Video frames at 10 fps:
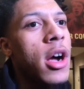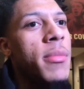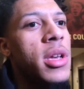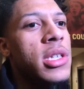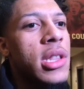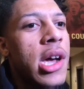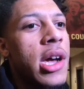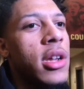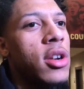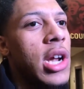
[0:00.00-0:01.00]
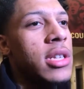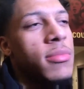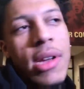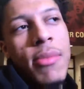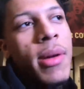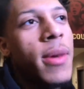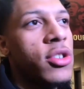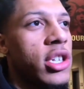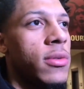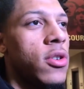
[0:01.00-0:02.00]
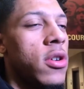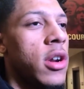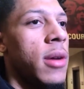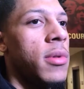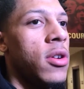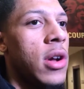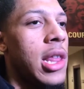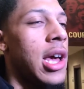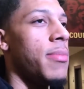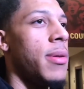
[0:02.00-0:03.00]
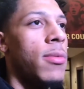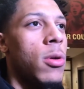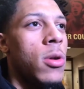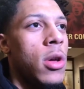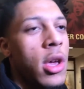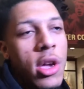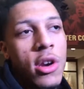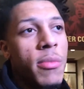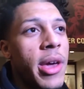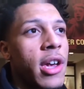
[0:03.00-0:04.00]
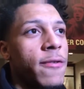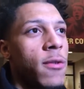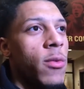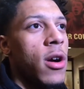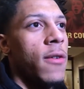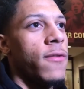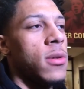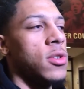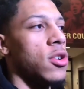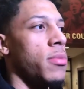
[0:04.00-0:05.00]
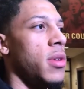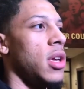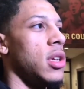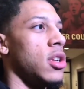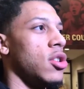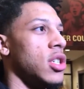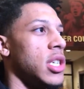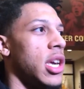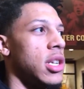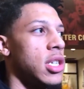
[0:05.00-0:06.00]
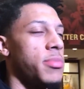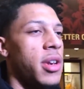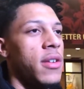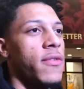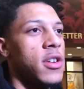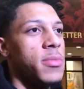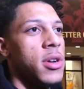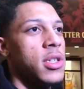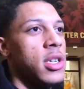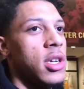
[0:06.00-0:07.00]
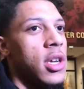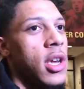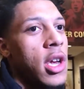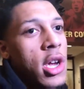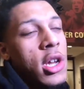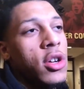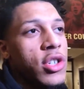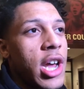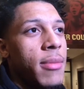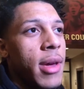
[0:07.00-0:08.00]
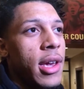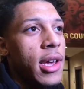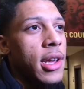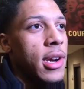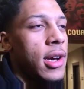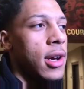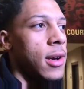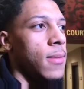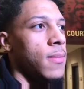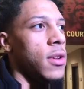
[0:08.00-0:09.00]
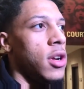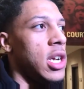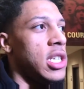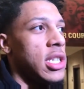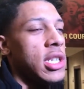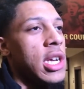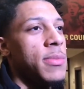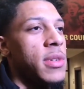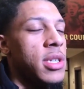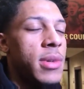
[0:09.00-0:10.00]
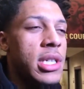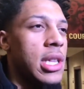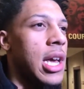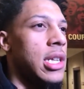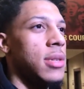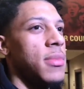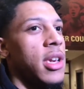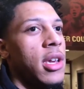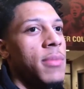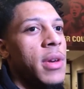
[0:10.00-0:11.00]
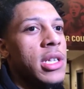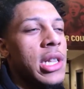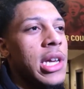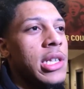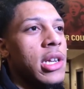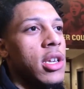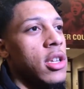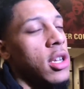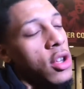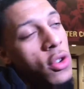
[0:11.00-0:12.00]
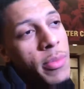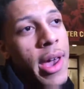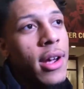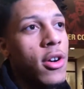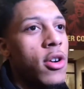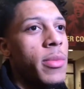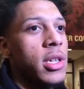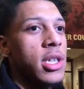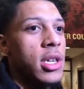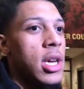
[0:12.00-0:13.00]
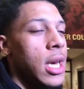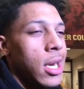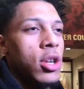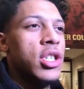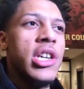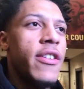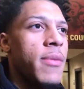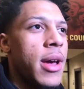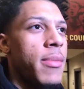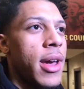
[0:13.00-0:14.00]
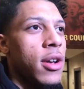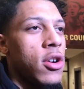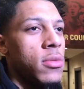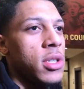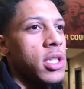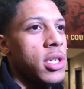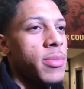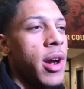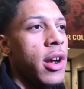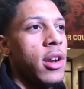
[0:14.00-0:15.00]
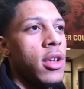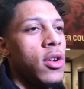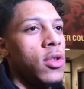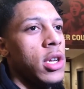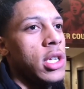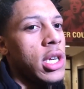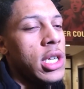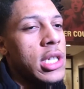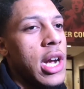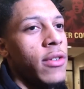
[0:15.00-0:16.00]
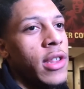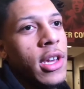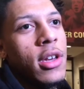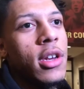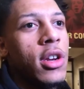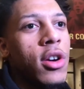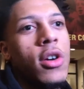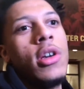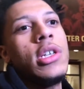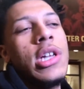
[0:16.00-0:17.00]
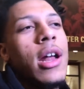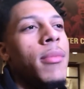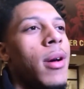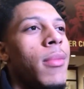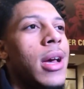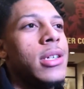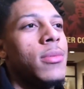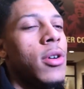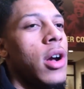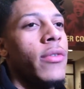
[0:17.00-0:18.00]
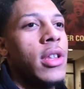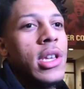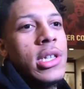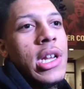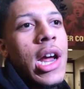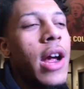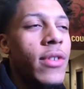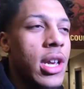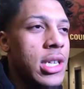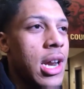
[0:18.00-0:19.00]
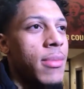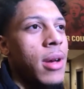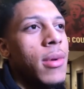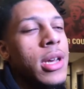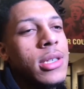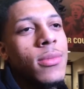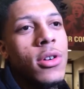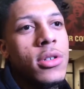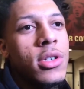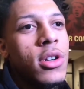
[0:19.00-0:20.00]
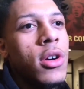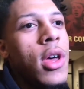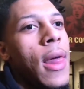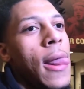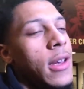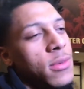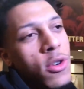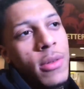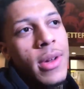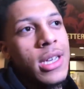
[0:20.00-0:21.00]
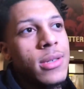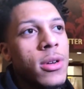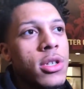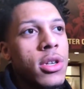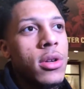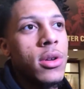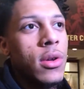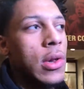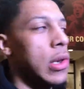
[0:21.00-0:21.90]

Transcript: Oh, it means a lot. You know, that's that's been my dream growing up. You know, not a lot of people, you know, make it from where I'm from. So me, you know, just get just being the first person to, you know, try to make it, and um, you know, that's just that means a lot to me, and it means a lot to the to youth back home, and to you know, just everybody back home, just inspiring the youth. It's, it's not really, you know, it's not about basketball. Everything's not everything, not about basketball. It's, you know, it's more than basketball. So.